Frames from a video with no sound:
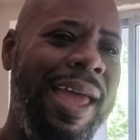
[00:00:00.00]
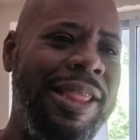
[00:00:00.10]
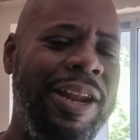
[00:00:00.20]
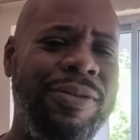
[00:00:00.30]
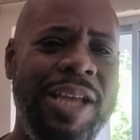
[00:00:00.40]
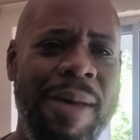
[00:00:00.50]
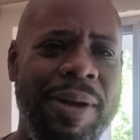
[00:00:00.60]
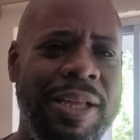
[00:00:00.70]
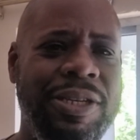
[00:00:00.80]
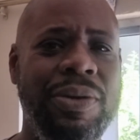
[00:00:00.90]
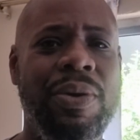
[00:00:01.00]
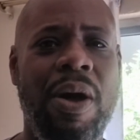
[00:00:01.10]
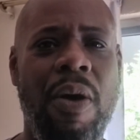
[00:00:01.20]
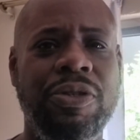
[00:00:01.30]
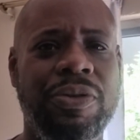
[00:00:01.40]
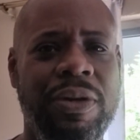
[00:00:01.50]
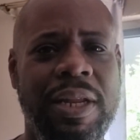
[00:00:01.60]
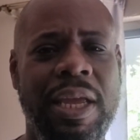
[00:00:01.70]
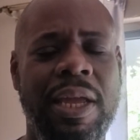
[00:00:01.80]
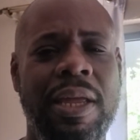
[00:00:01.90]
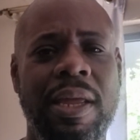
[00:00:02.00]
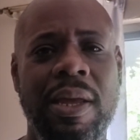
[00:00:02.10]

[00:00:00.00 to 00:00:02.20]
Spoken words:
And then on top of that too, culturally,